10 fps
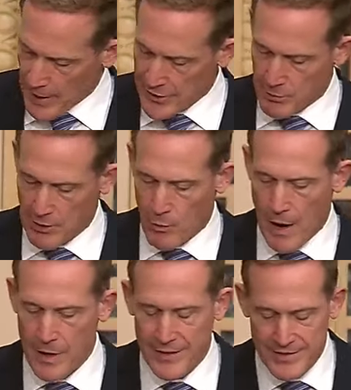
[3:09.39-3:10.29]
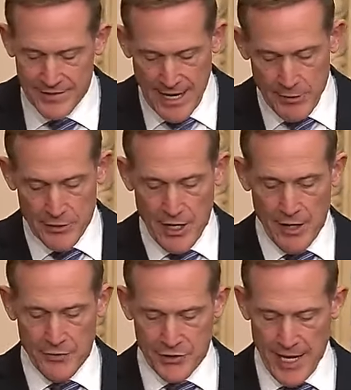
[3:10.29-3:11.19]
to require the Secretary of
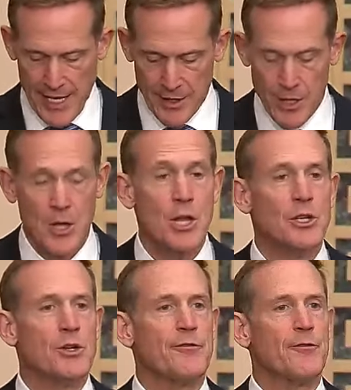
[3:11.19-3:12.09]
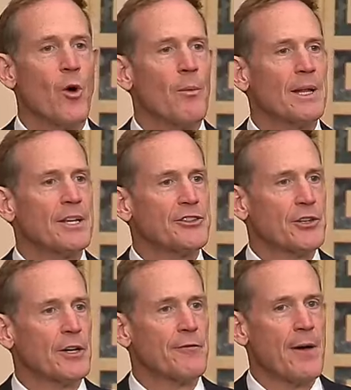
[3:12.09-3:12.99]
State to formally
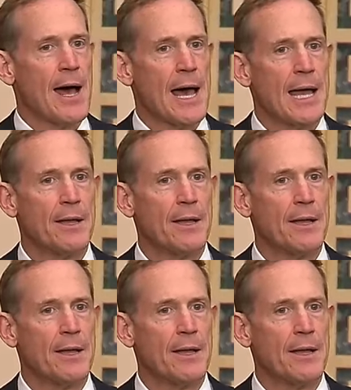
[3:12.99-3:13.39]
certify